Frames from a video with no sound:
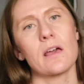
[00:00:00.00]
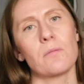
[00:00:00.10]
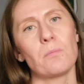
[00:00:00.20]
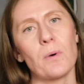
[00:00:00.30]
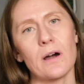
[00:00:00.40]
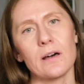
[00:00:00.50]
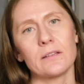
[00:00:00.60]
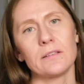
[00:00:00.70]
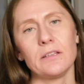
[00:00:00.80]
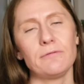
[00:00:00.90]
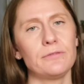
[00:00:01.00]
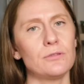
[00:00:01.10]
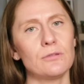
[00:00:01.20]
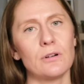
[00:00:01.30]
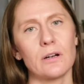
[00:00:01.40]
but if
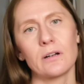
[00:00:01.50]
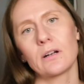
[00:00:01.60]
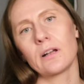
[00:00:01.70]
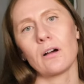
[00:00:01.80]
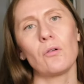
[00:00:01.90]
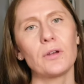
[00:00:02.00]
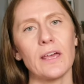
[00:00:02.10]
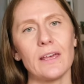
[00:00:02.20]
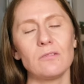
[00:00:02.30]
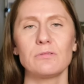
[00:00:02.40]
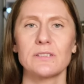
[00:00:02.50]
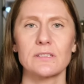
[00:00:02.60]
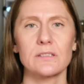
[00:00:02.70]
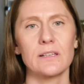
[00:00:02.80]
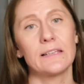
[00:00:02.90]
you are okay
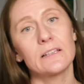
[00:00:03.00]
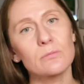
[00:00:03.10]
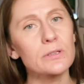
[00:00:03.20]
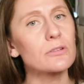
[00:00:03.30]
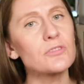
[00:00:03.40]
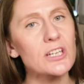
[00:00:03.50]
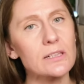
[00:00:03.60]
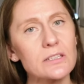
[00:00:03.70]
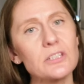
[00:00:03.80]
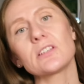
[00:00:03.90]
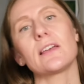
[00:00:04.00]
with a little bit of challenge,